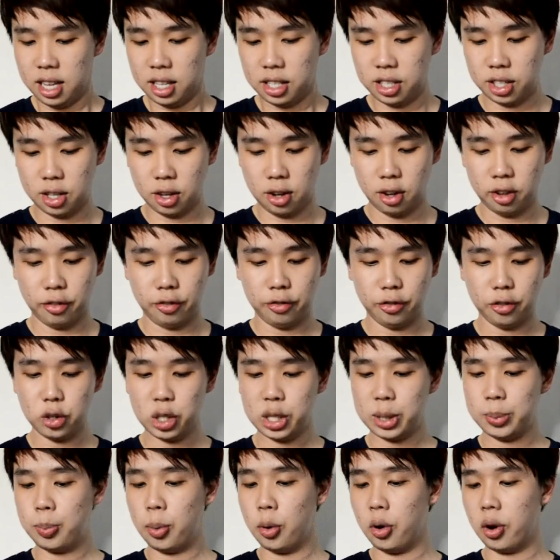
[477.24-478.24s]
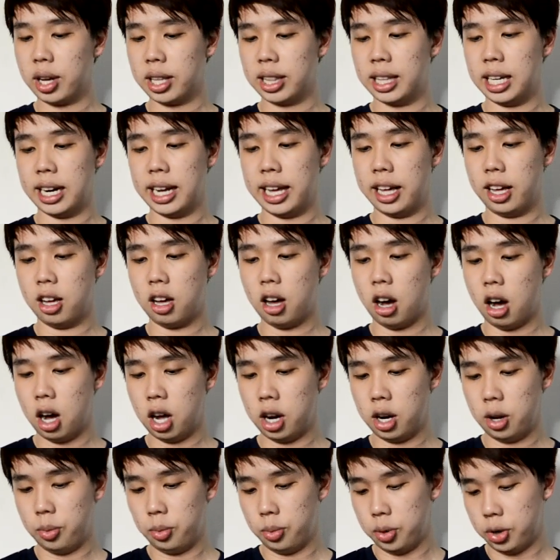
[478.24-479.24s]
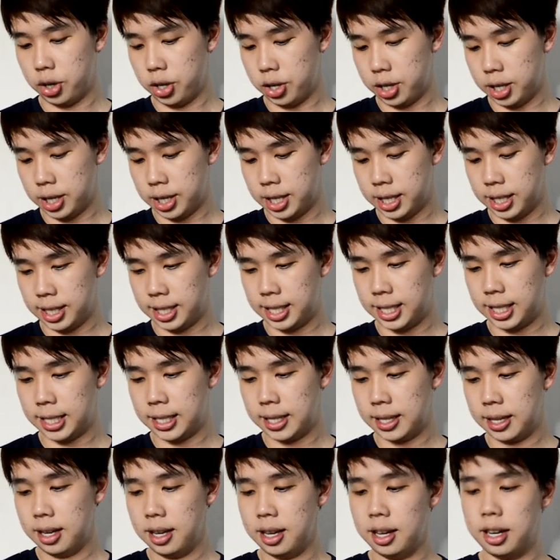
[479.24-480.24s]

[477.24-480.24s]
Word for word: So the first book that I got was